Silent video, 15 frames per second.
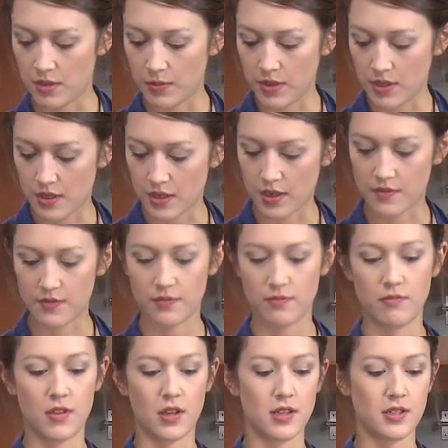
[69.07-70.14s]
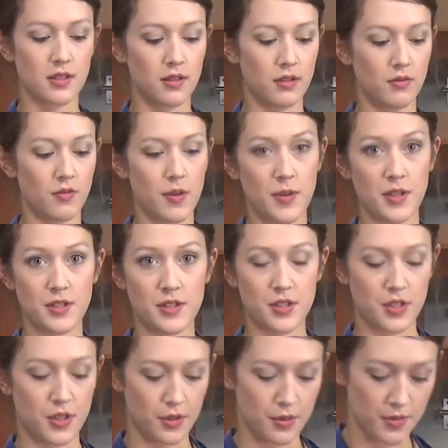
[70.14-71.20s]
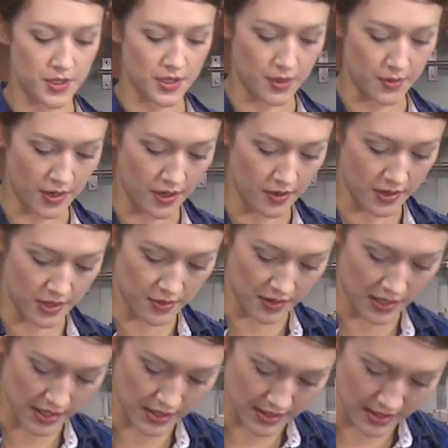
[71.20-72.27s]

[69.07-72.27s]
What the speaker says: we could have nice little ribbons too, so I already grated